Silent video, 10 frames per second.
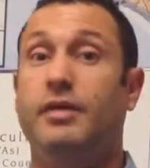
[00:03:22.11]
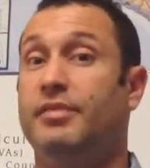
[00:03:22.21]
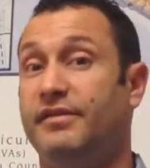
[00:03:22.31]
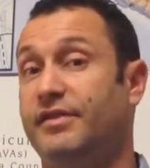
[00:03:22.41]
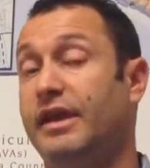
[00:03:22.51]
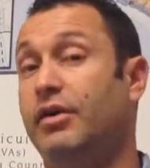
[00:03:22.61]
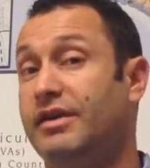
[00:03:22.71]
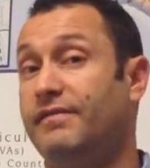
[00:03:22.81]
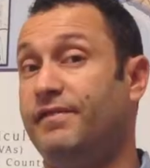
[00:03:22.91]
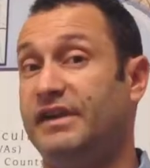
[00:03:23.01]
but if they
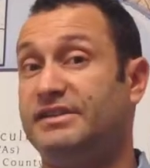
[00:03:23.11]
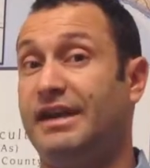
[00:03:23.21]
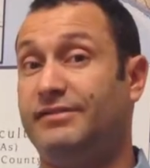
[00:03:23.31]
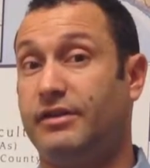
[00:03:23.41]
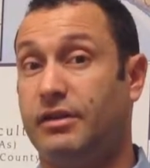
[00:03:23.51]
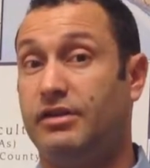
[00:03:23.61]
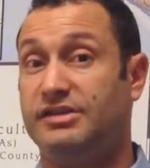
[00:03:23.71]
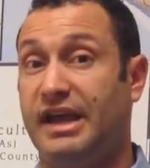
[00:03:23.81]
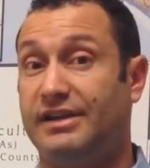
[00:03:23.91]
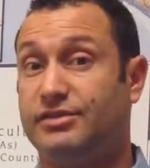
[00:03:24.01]
don't get fixed after the
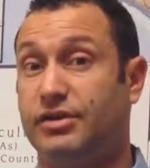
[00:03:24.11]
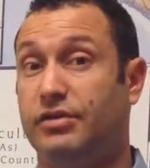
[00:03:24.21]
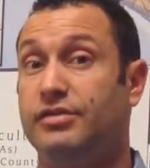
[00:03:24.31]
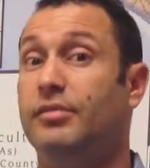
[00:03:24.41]
close of escrow,